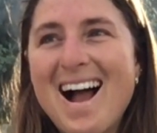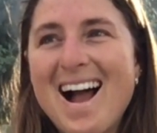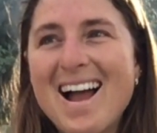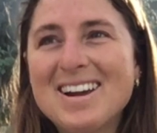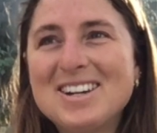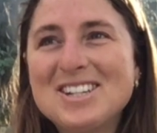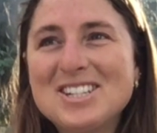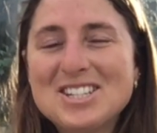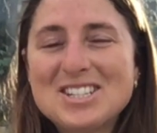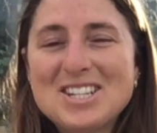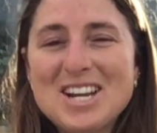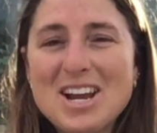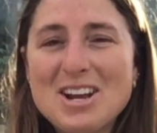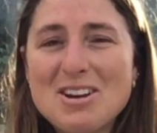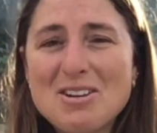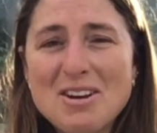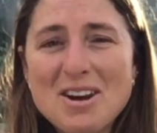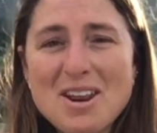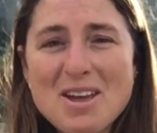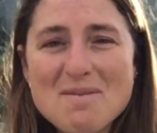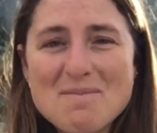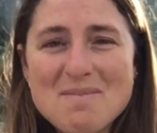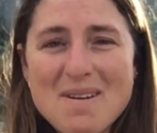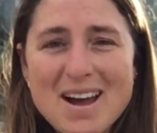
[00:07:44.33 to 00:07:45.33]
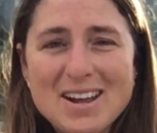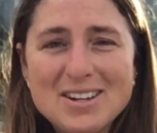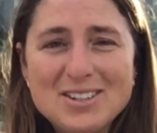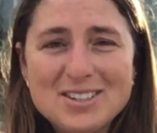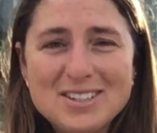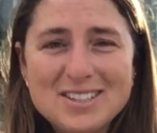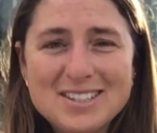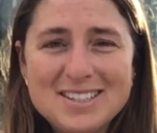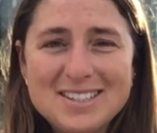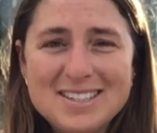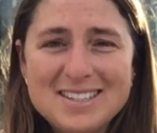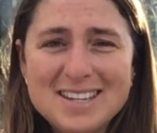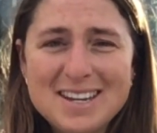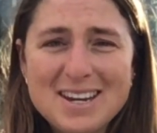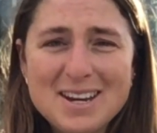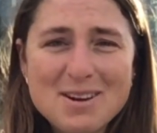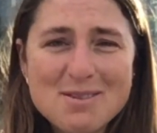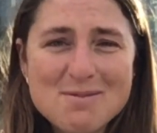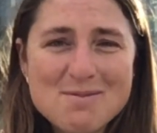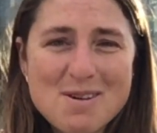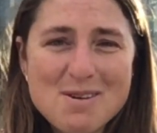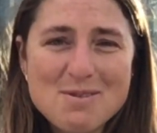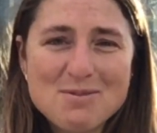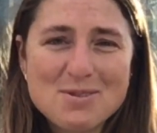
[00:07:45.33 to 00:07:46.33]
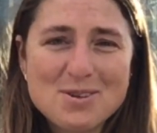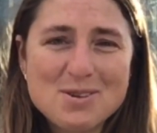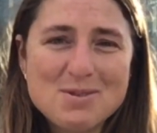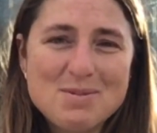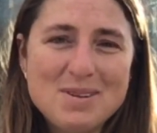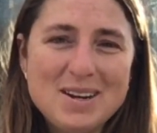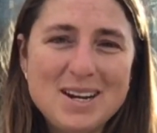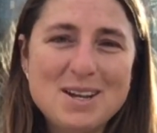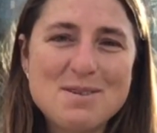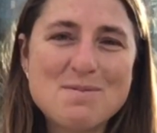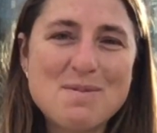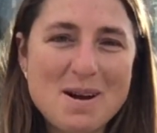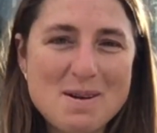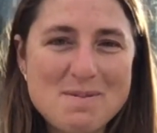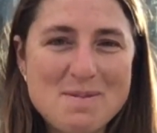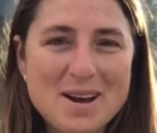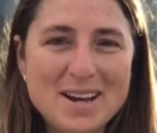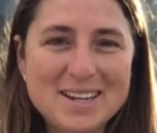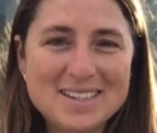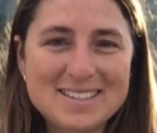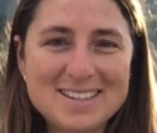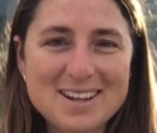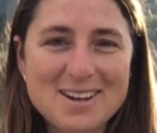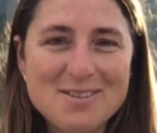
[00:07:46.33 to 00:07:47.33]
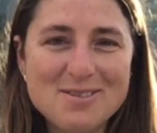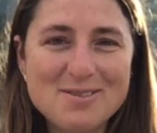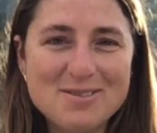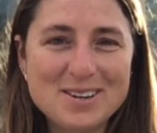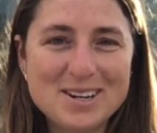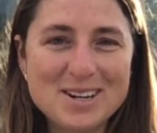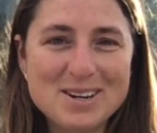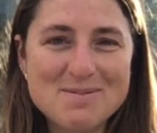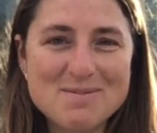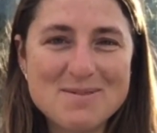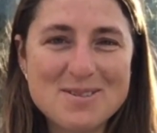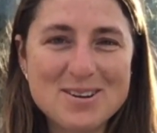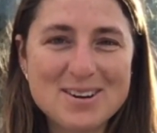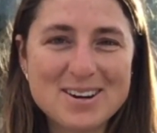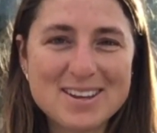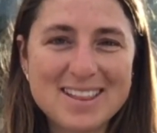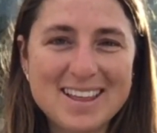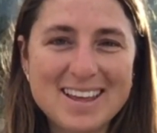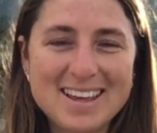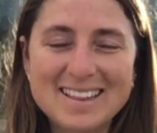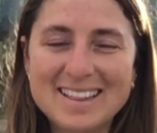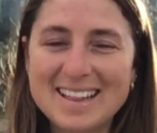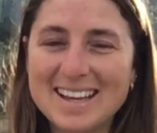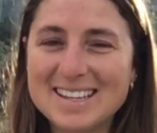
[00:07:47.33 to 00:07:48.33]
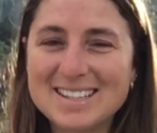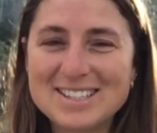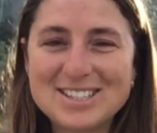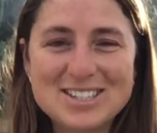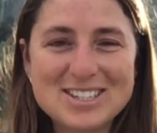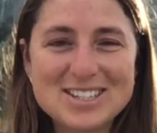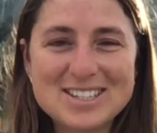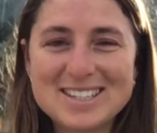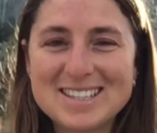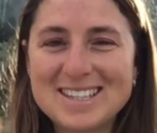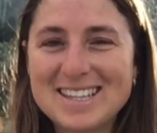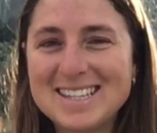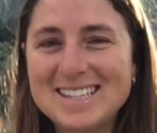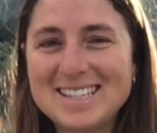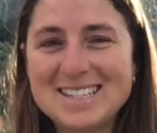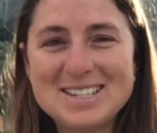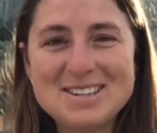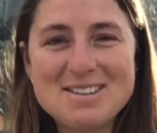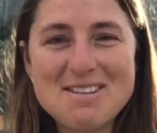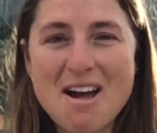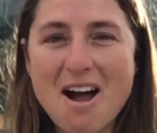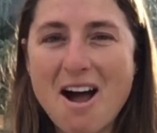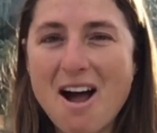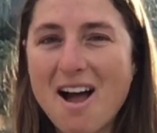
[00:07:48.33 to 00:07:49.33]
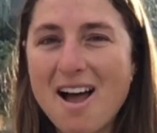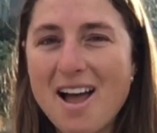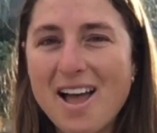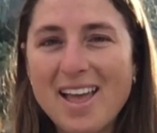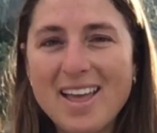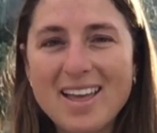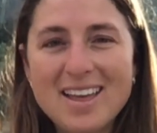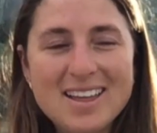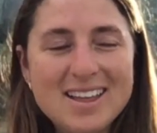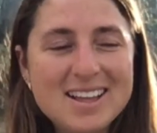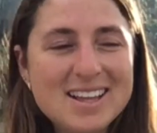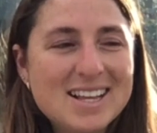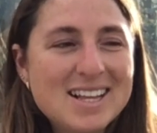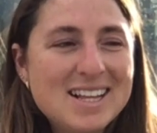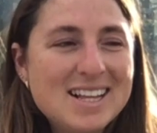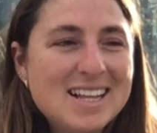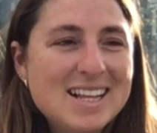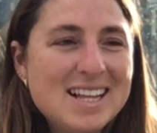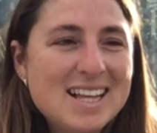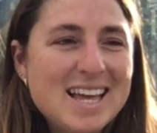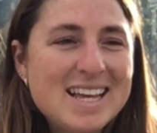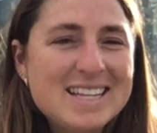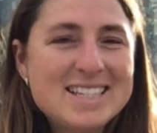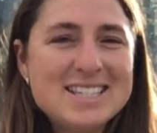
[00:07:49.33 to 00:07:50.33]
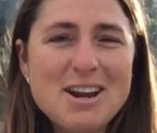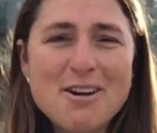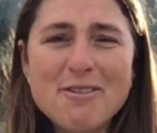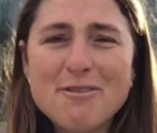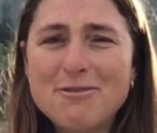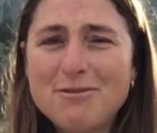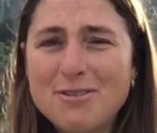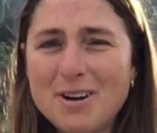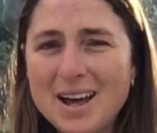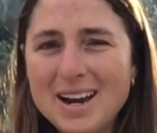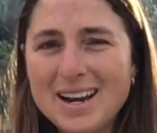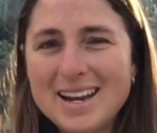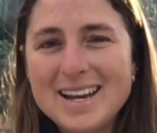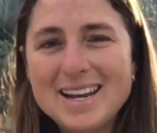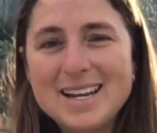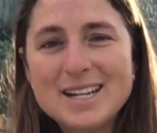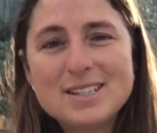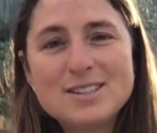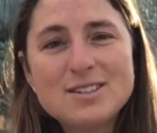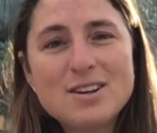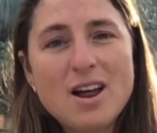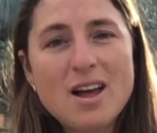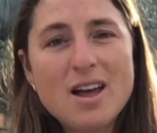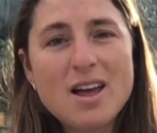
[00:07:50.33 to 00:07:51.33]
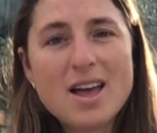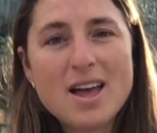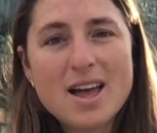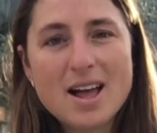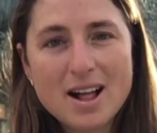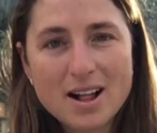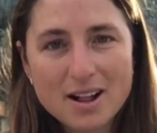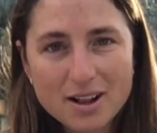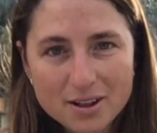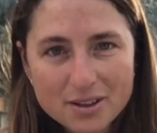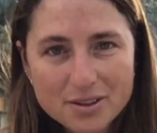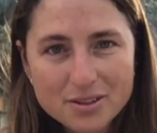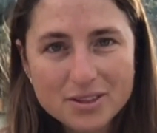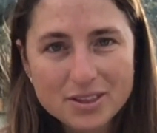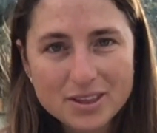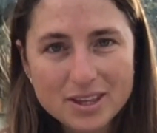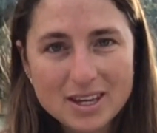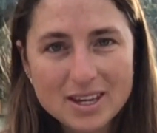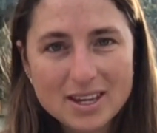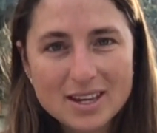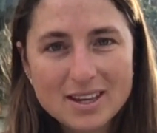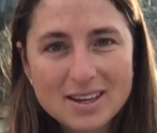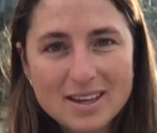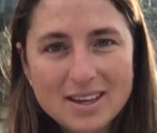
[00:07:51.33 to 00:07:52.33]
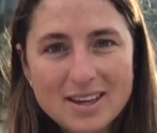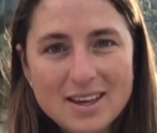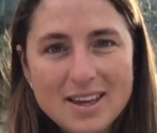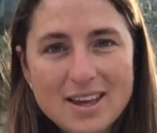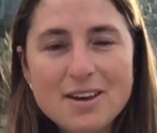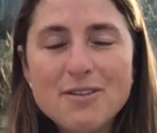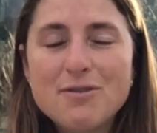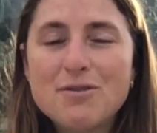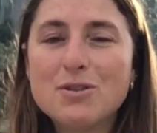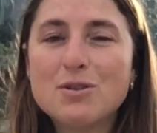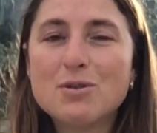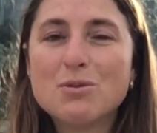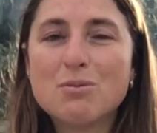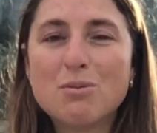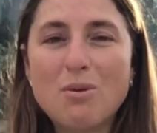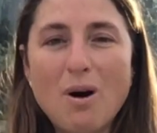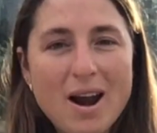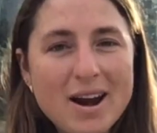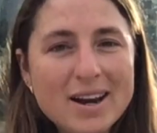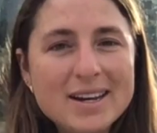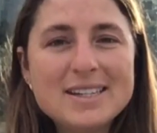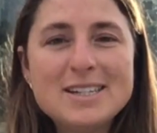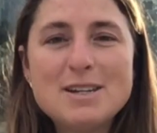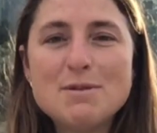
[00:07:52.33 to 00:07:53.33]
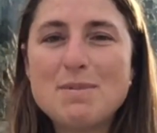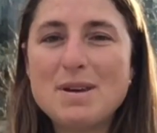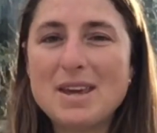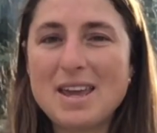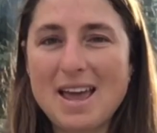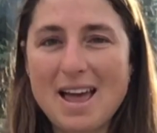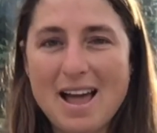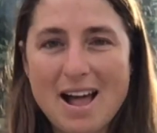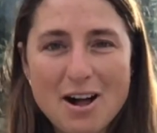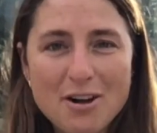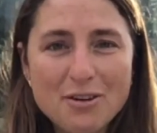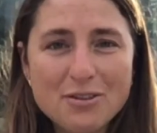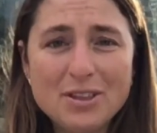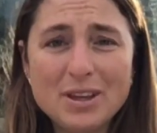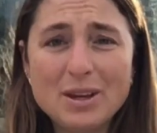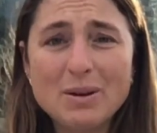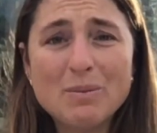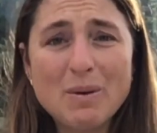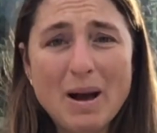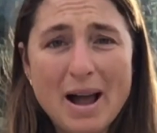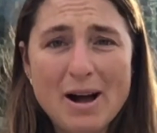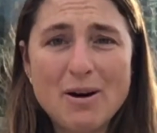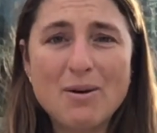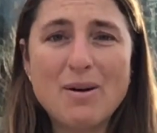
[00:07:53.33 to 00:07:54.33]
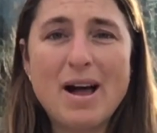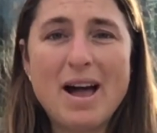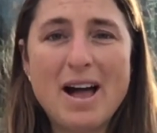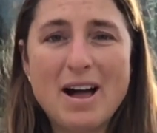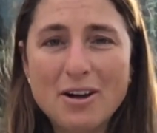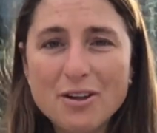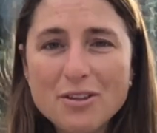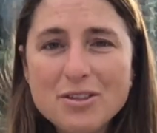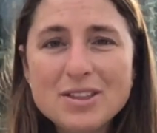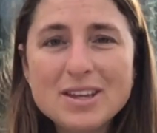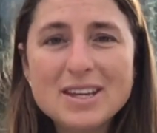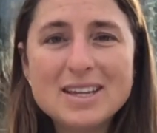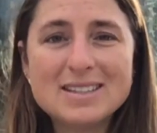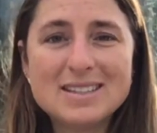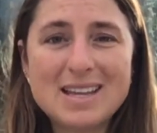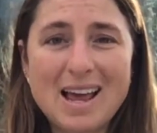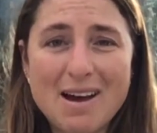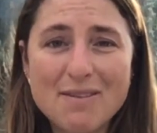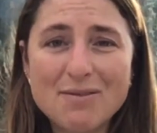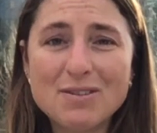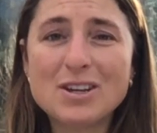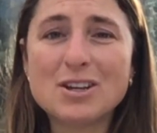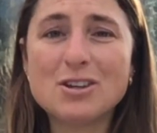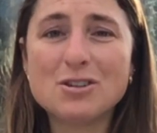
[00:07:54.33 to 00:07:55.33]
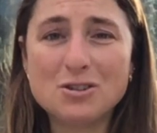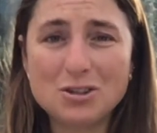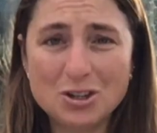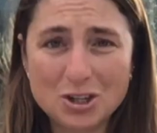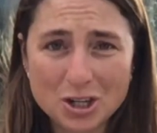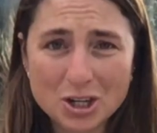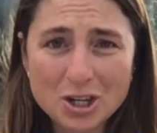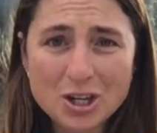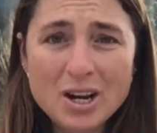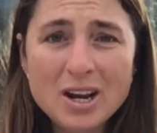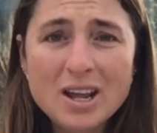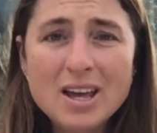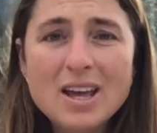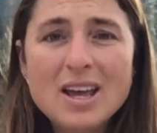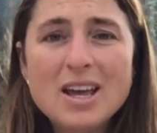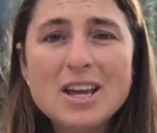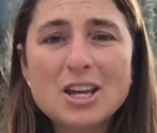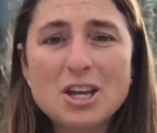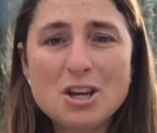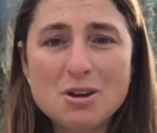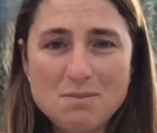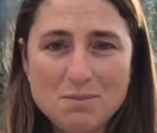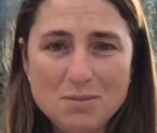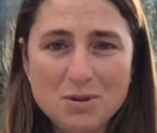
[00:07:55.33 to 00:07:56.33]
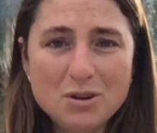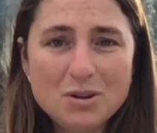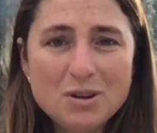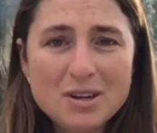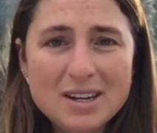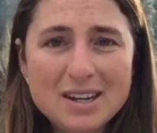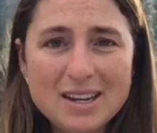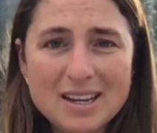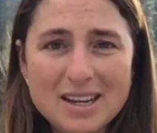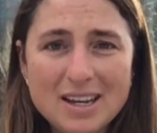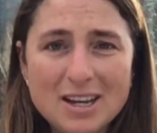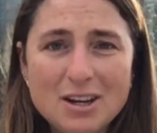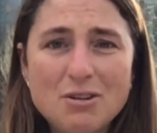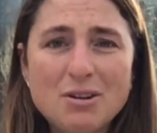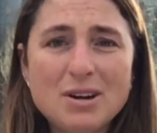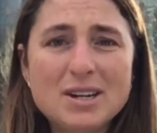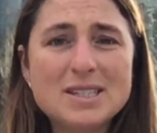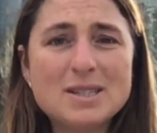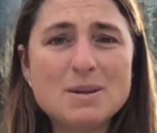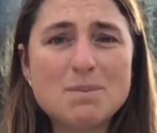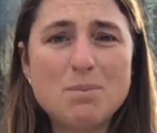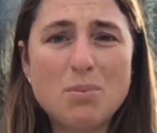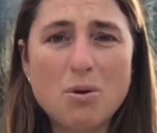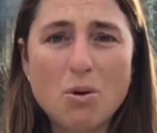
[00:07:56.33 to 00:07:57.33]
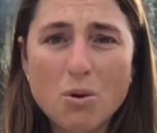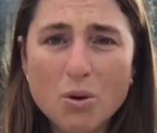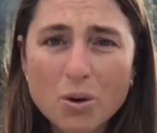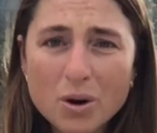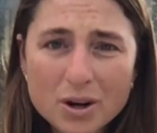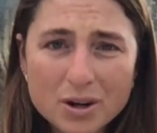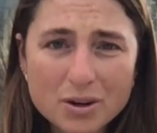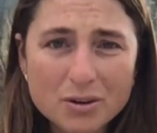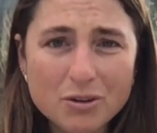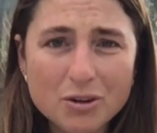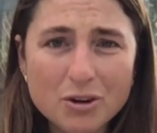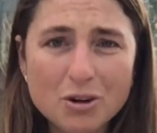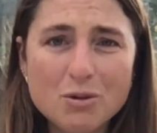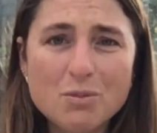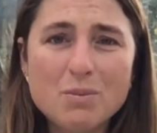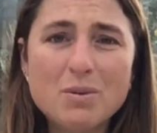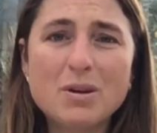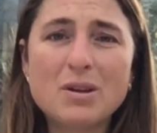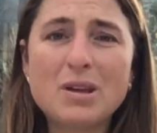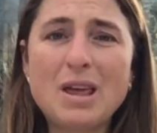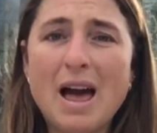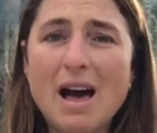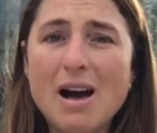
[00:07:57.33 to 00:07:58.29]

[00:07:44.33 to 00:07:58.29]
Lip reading: I couldn't imagine just sitting in my room eating by myself anymore. Like, that's just, it's not fun and it's not healthy. If you're wanting to be healthy, wow, healthy is having a good community, a great support group.